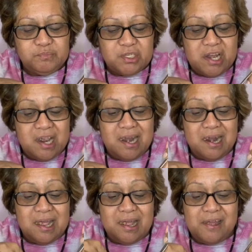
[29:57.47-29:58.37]
And I
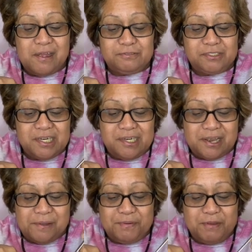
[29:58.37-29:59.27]
love seeing
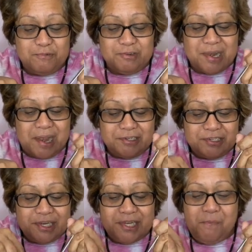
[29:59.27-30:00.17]
the people
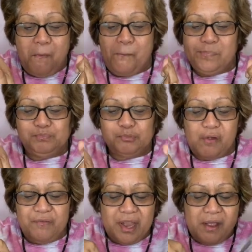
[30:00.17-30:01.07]
dancing
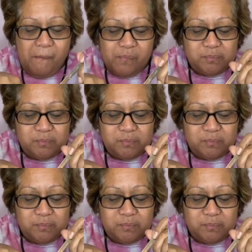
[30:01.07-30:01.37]
on there.